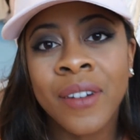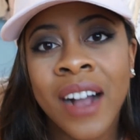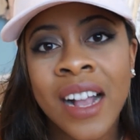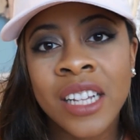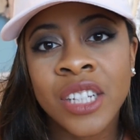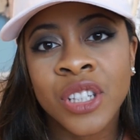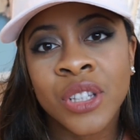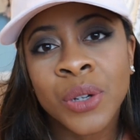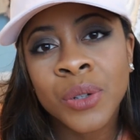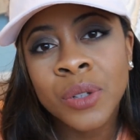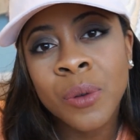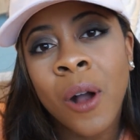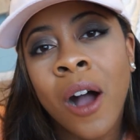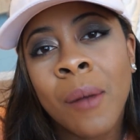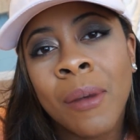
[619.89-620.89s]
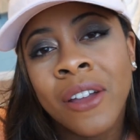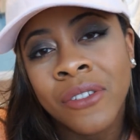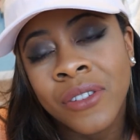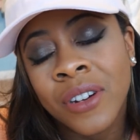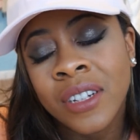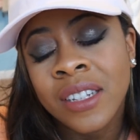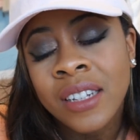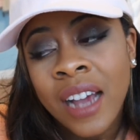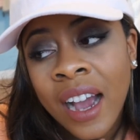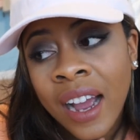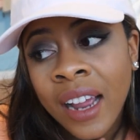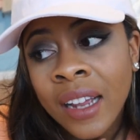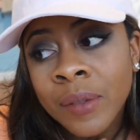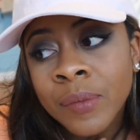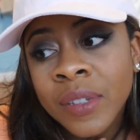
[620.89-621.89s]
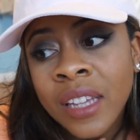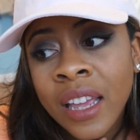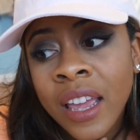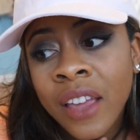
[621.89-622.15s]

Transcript: guys, those were all my first times.